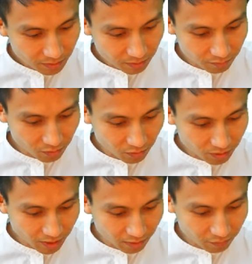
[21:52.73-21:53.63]
if you're
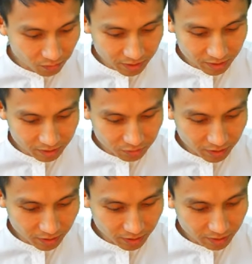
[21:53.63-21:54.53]
not careful, it is
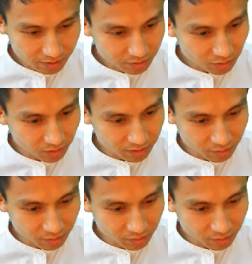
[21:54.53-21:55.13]
tricky. So it's